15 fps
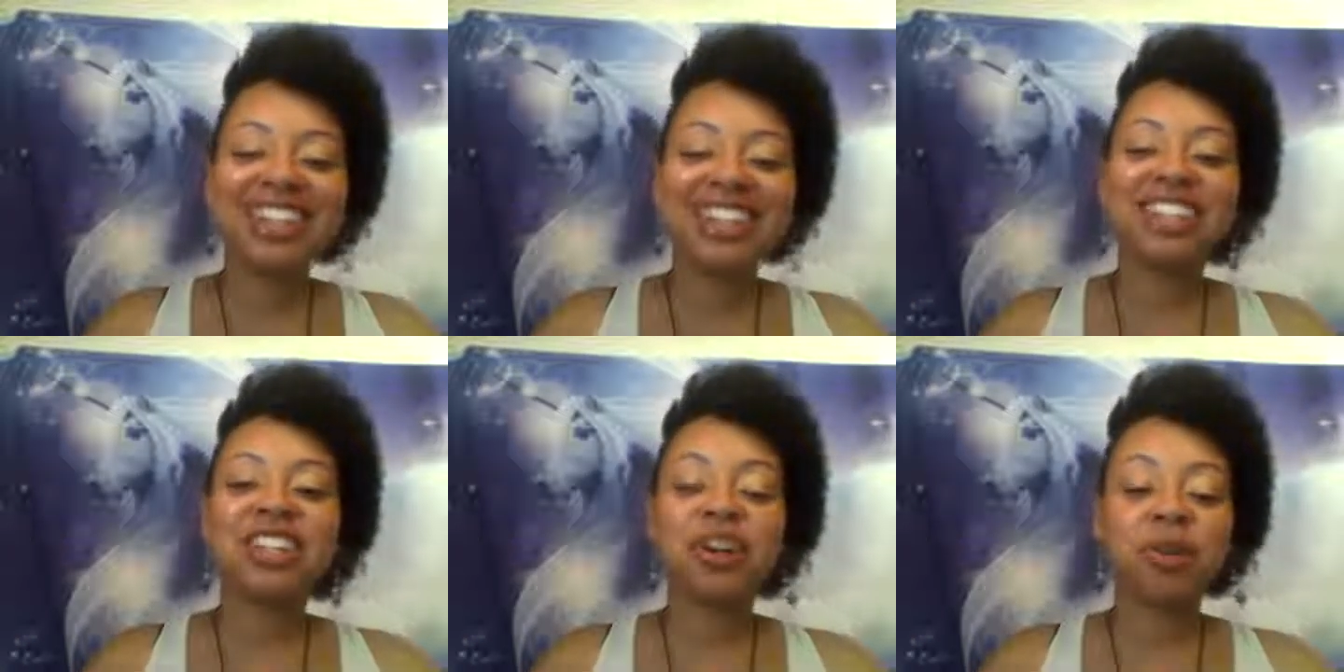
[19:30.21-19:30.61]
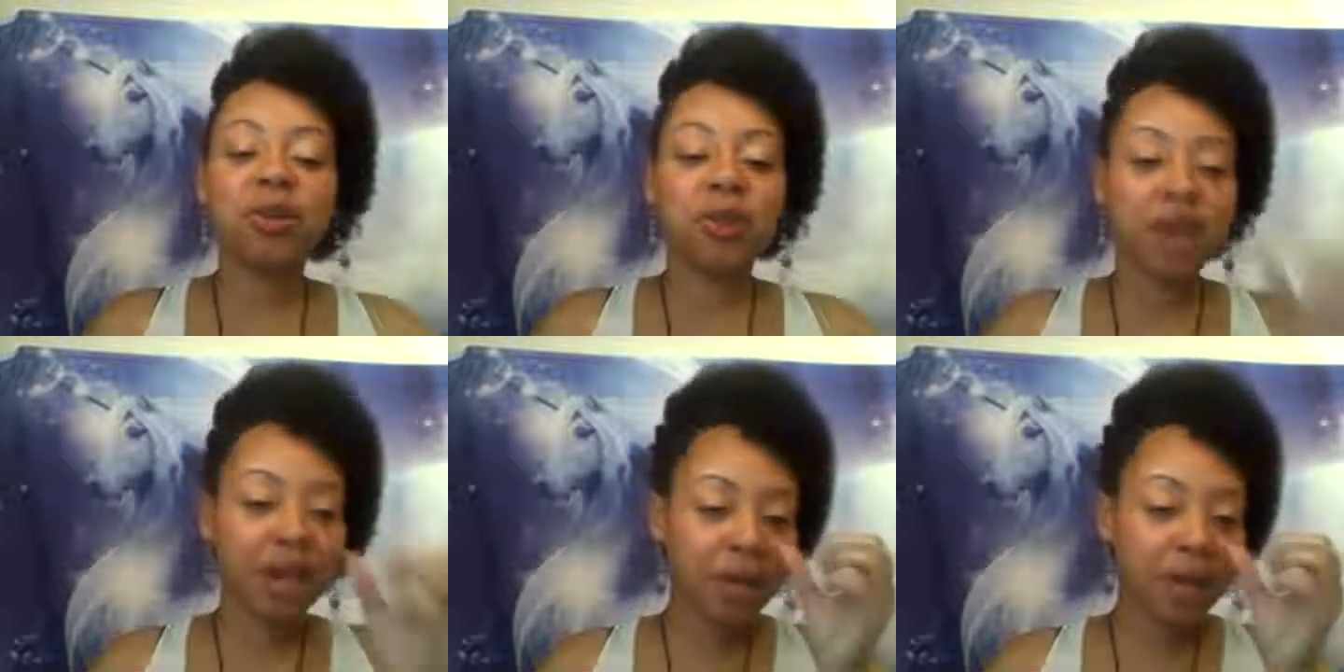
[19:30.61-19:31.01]

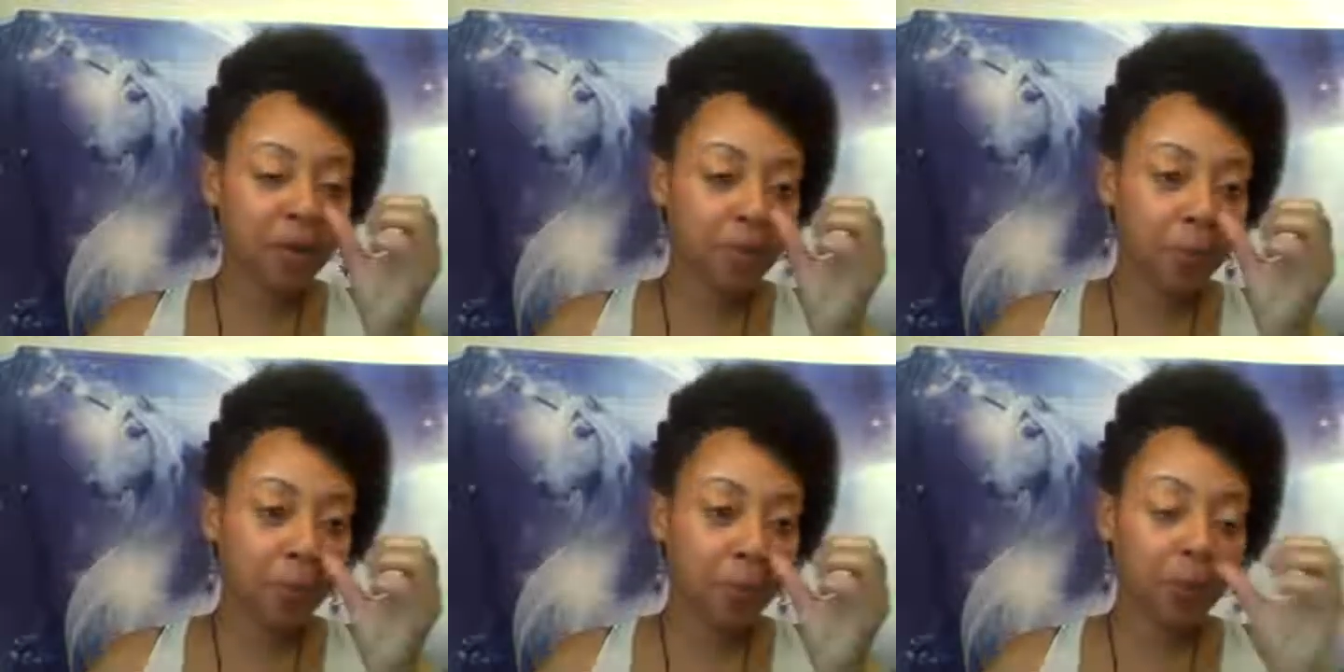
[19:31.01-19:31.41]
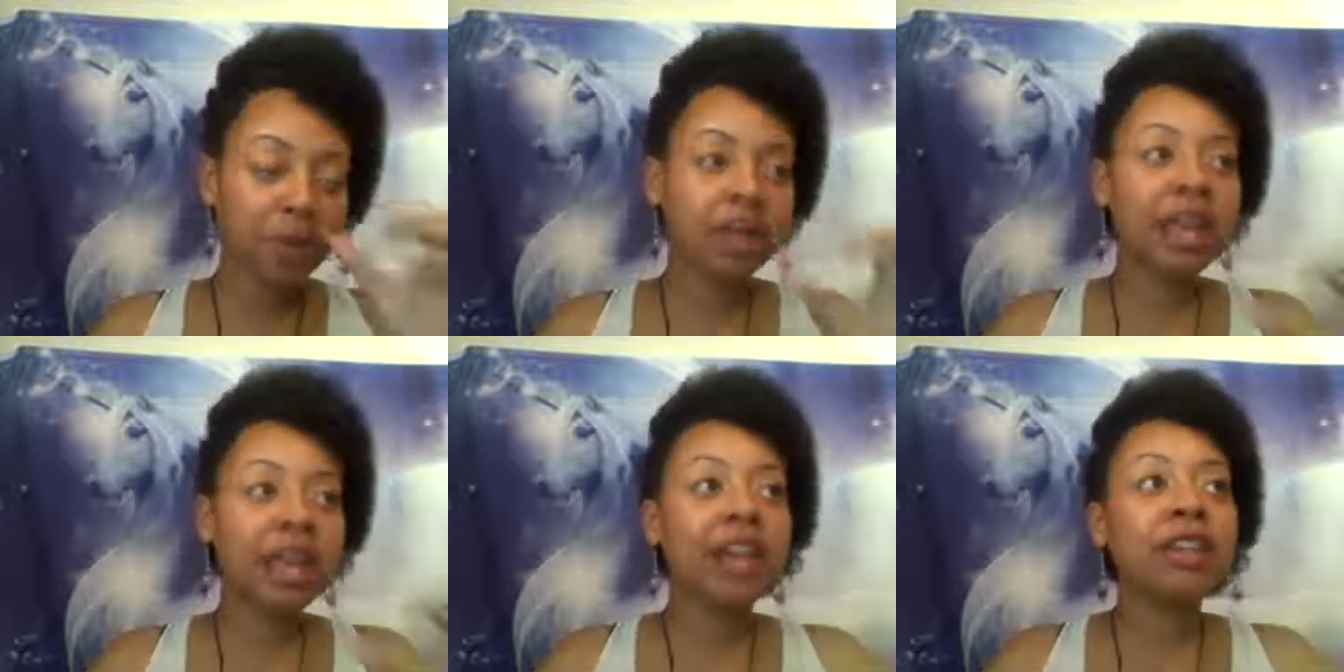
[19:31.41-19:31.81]
So
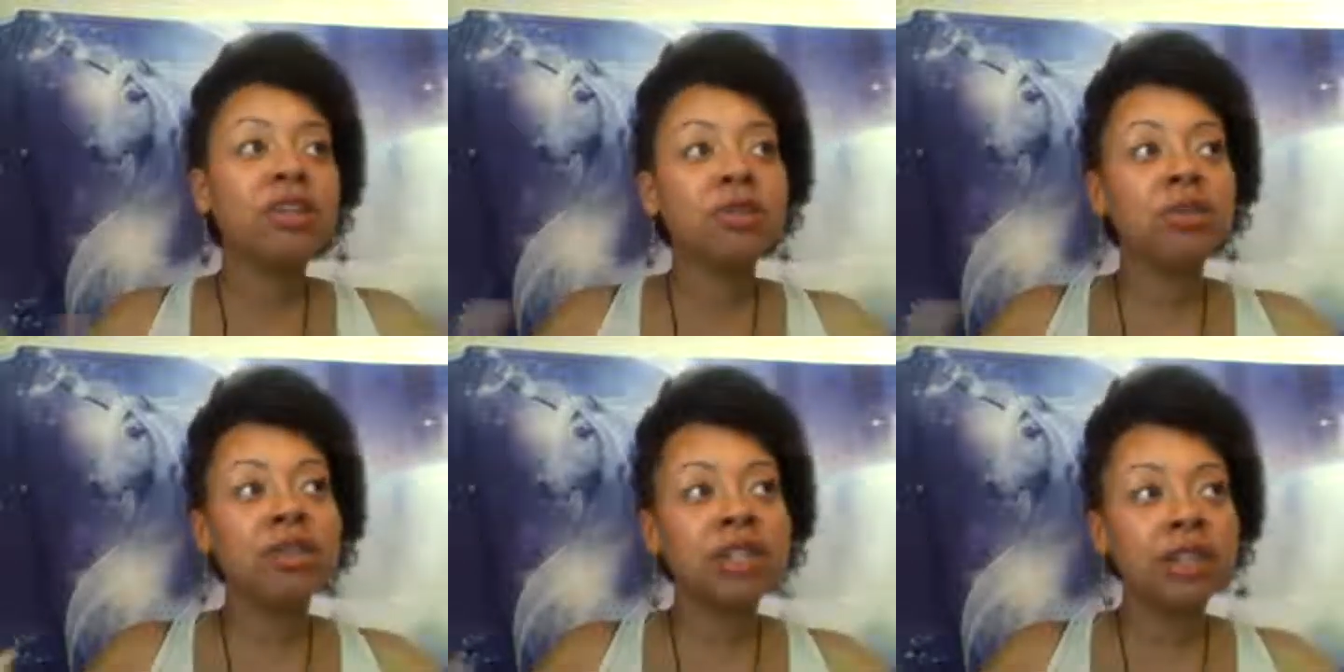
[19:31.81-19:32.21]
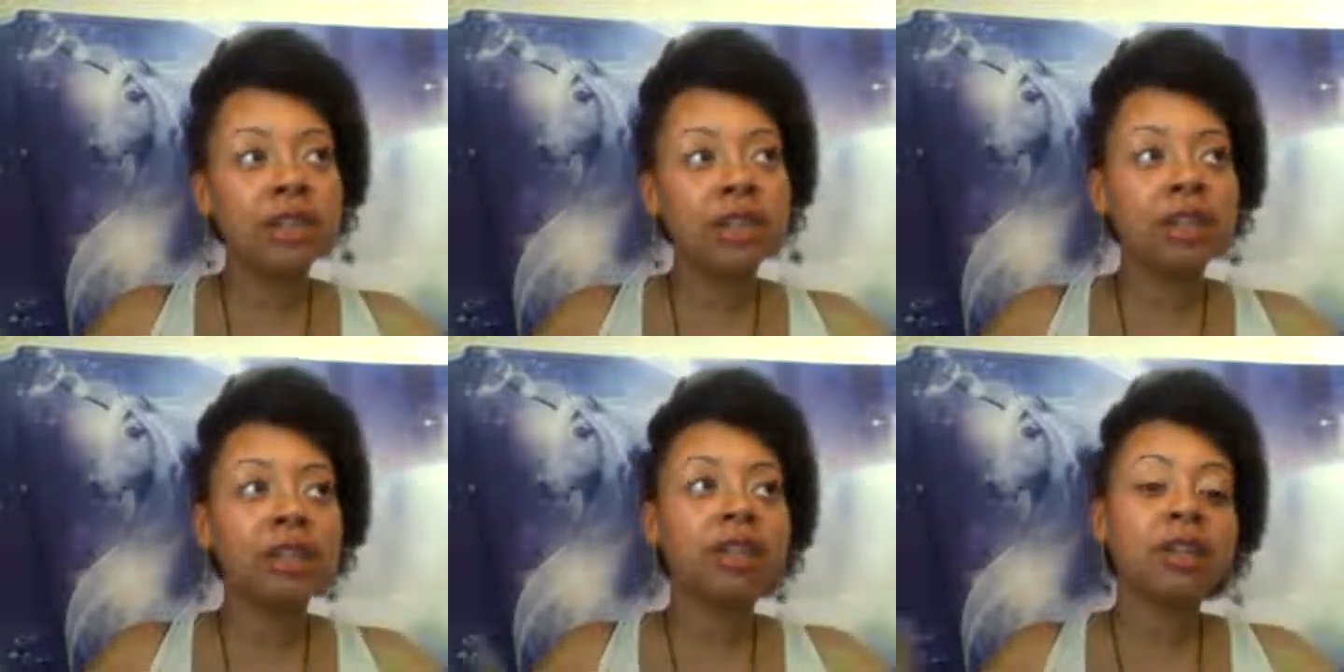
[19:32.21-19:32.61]
can you
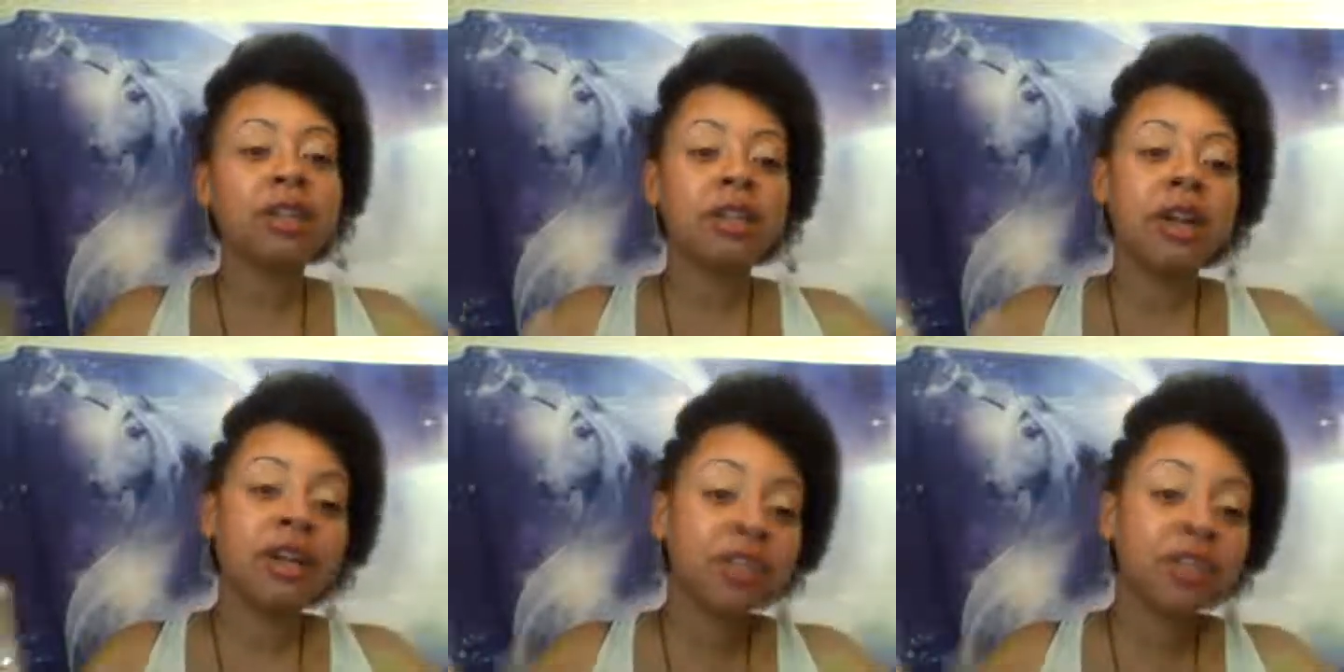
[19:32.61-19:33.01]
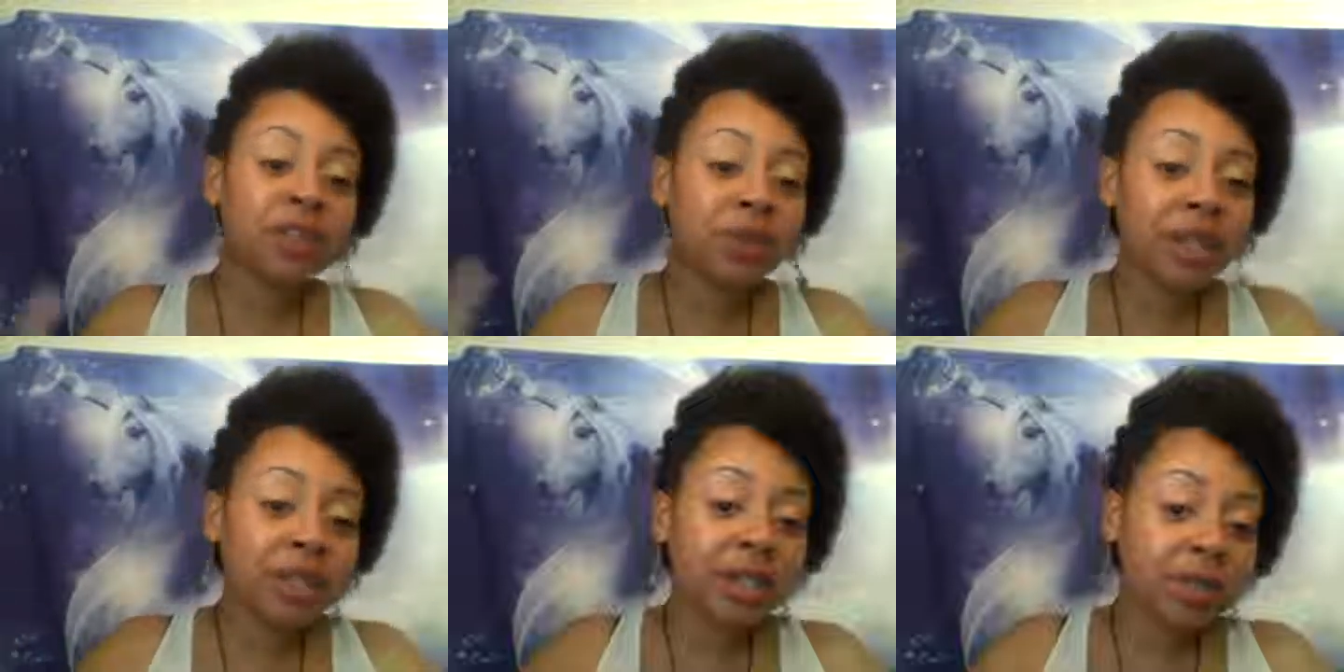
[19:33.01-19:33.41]
send
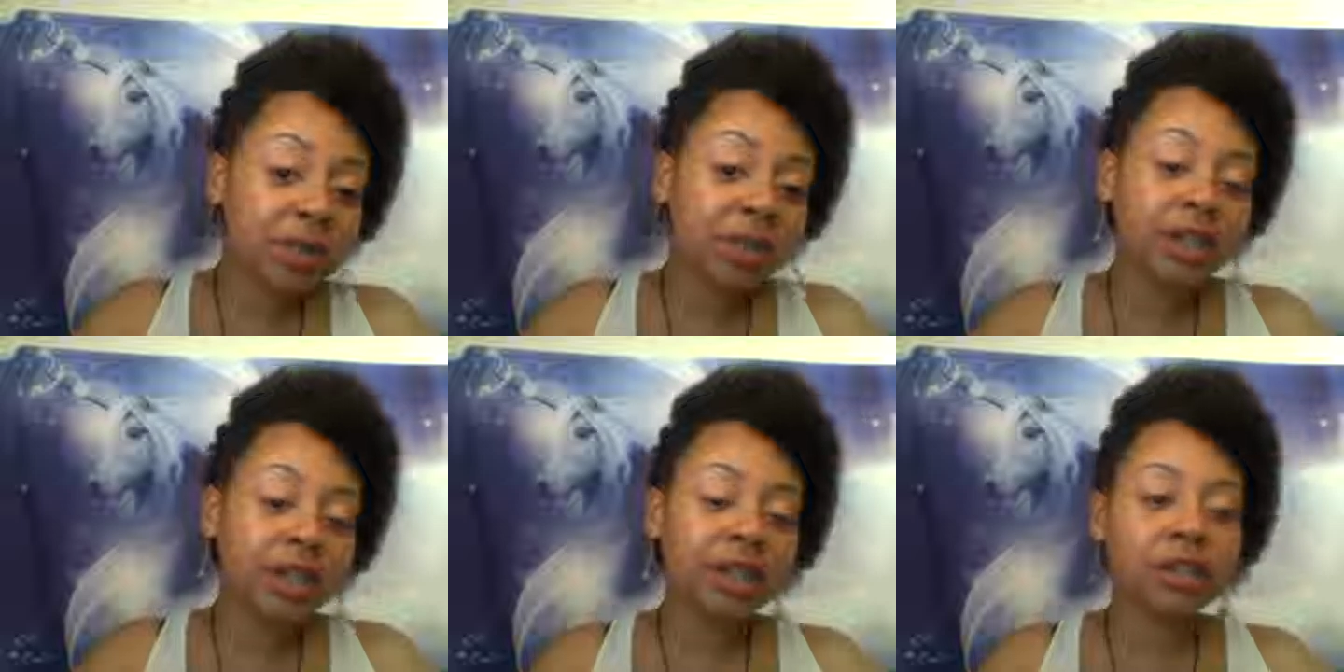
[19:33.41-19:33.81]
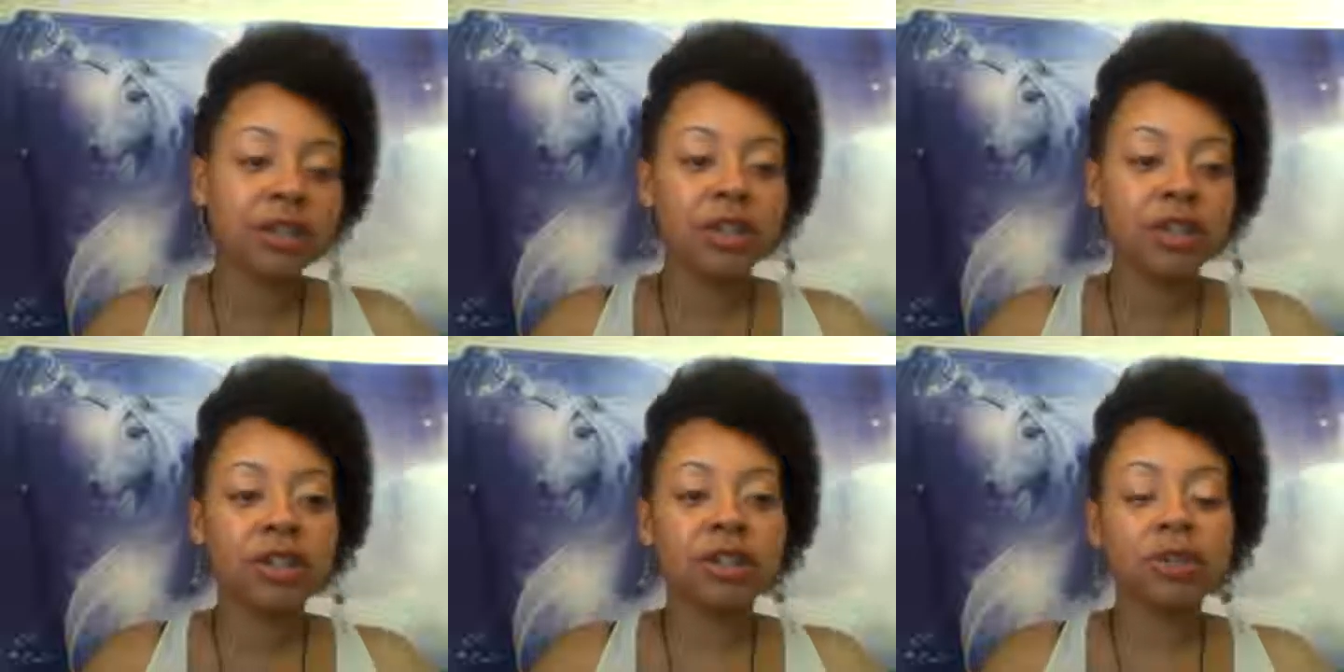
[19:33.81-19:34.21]
untransmuted
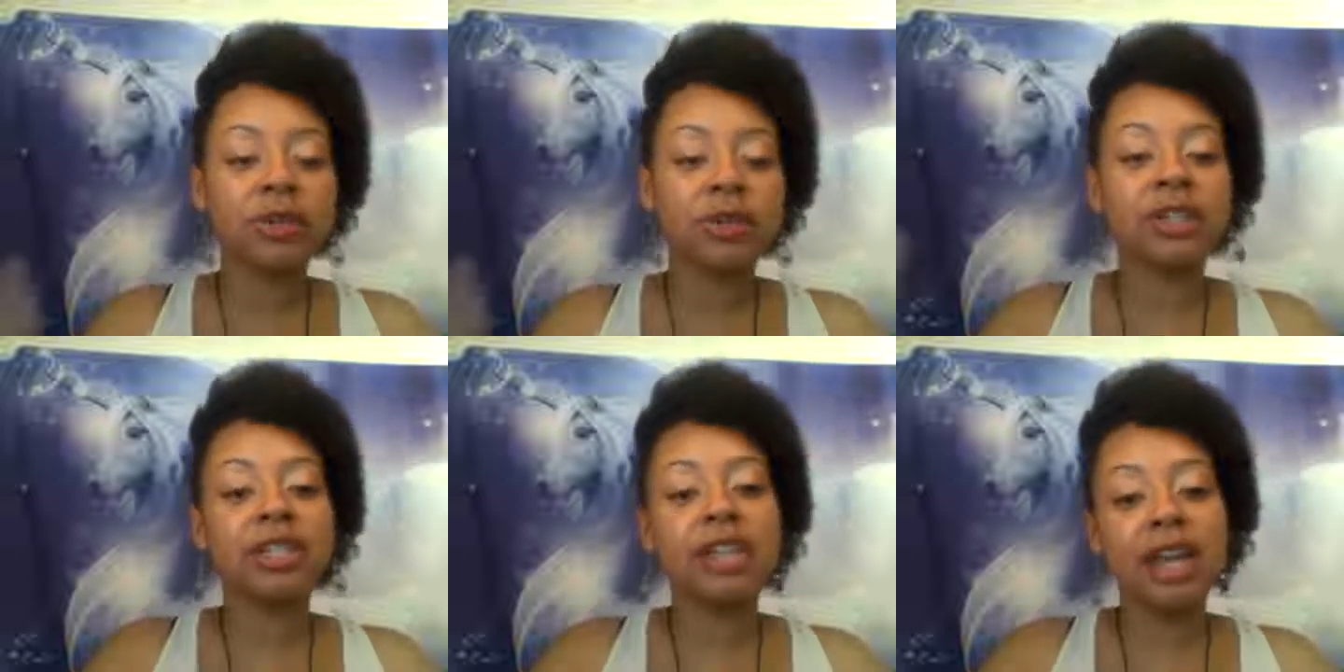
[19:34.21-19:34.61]
energy to source?